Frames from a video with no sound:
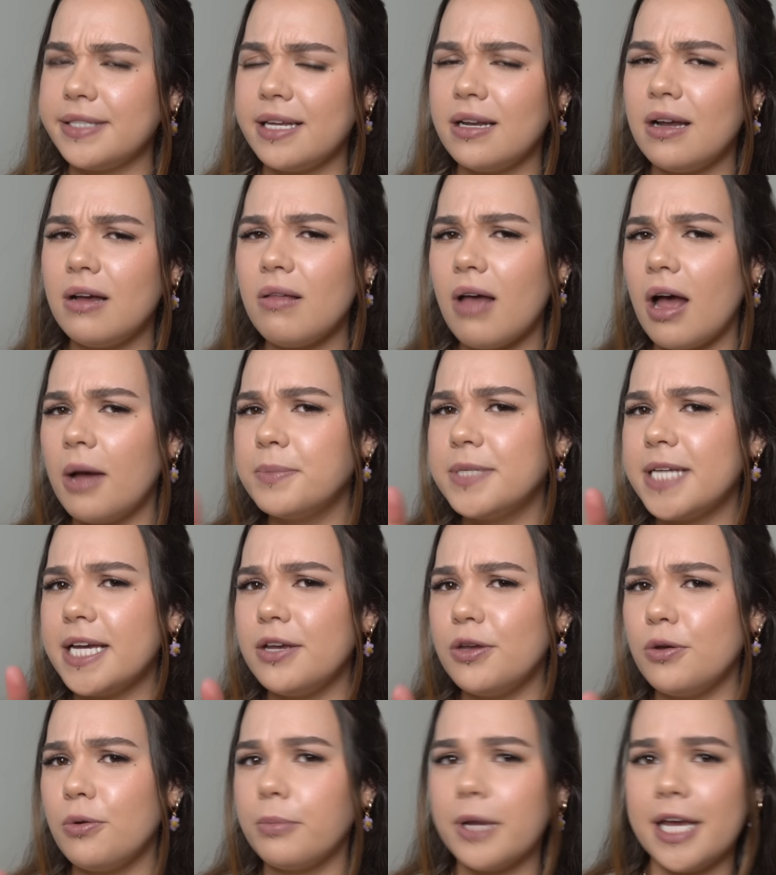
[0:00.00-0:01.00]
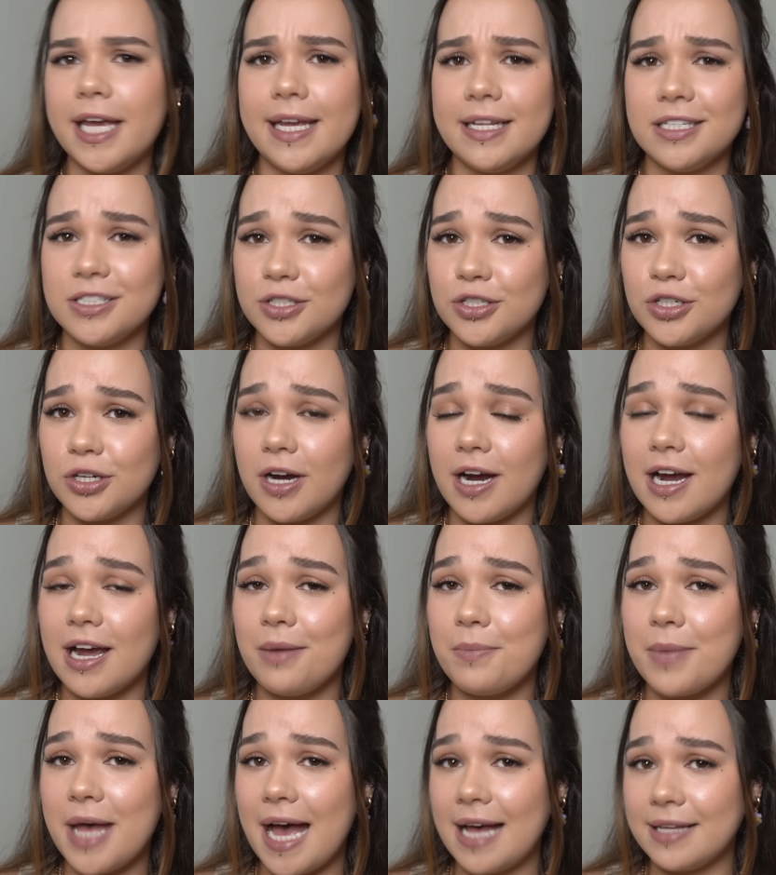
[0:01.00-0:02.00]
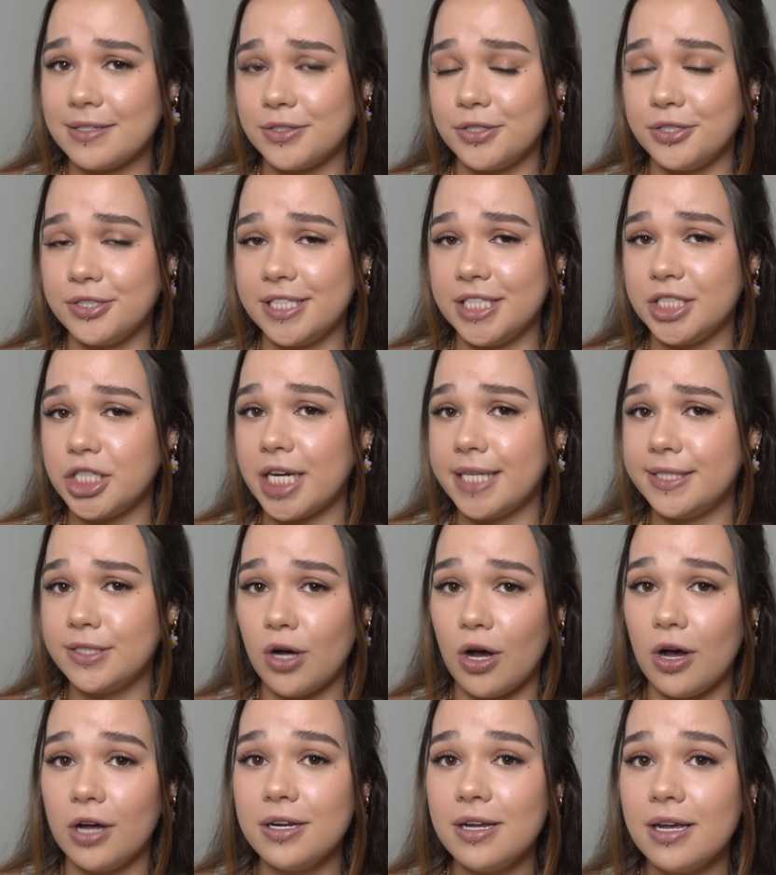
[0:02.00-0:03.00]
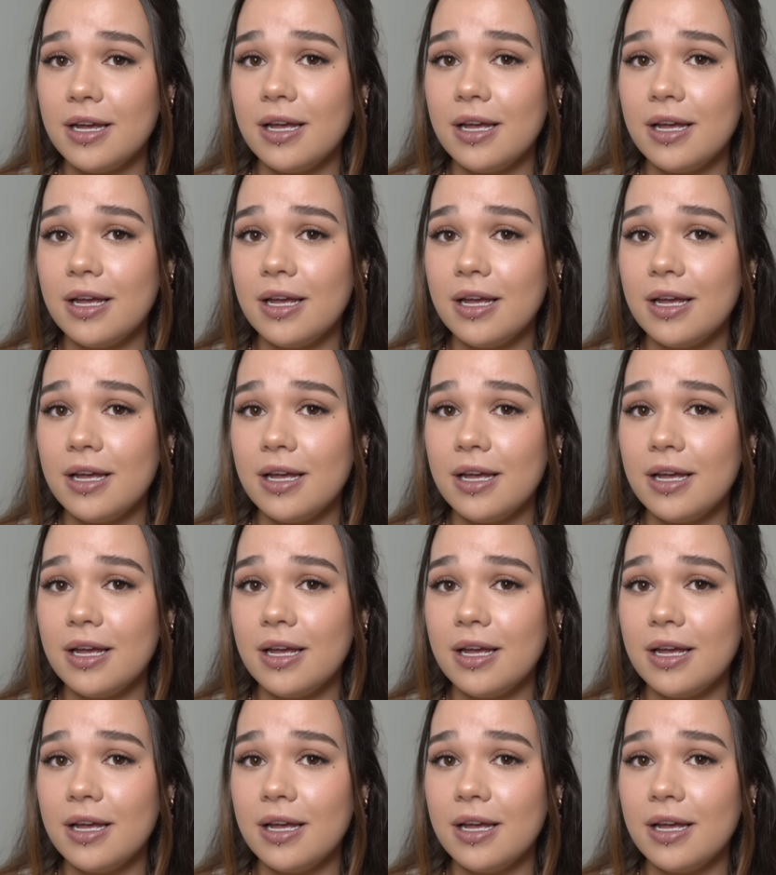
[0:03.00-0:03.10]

and I'll update you on my Instagram at Susiejtodd.